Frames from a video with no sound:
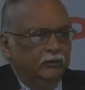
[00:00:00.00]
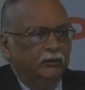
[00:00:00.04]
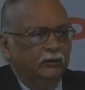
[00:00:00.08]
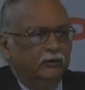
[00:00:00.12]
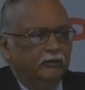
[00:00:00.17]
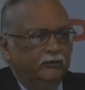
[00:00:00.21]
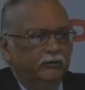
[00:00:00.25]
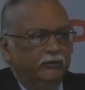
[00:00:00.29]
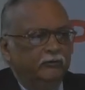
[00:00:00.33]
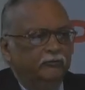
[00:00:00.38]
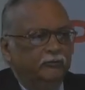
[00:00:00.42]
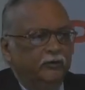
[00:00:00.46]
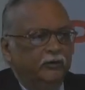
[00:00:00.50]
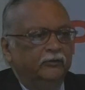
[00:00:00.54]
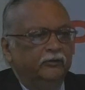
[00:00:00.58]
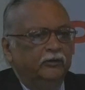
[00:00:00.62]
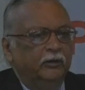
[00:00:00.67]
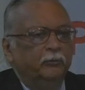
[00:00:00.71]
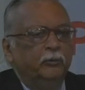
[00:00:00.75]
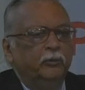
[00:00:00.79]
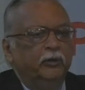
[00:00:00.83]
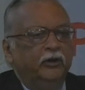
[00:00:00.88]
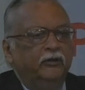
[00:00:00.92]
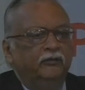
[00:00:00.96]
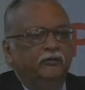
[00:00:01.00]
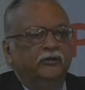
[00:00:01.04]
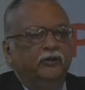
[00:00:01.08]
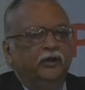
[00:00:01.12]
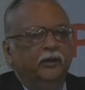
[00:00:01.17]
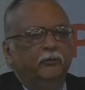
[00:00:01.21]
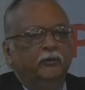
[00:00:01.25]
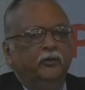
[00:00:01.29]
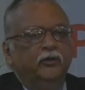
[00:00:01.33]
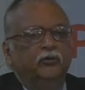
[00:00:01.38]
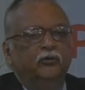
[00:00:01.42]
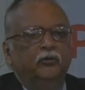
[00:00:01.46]
For example, dyspnea
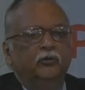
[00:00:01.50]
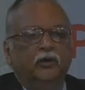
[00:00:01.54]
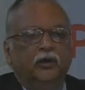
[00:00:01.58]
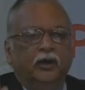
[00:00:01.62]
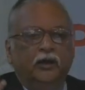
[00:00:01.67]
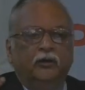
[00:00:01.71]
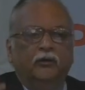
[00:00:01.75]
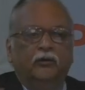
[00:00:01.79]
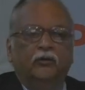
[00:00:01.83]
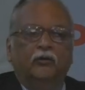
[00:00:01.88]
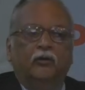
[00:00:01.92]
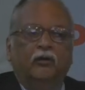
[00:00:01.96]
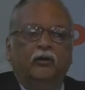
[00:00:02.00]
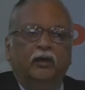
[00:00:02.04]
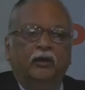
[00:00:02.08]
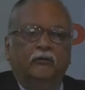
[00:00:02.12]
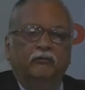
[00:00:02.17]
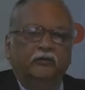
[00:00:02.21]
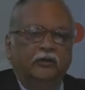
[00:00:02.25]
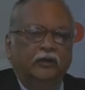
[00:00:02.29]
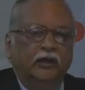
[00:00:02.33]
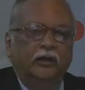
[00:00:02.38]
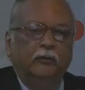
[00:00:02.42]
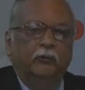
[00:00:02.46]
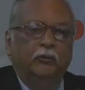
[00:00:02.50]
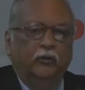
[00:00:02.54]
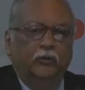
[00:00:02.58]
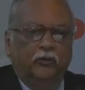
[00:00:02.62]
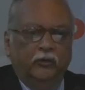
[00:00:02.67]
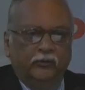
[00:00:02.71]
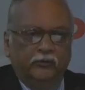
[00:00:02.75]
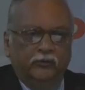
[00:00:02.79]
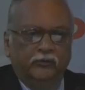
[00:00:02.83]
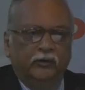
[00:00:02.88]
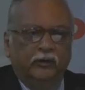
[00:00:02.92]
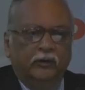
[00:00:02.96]
means you like to talk anything about
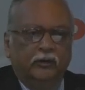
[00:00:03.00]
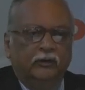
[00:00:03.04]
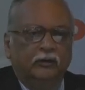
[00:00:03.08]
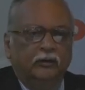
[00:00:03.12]
dyspnea.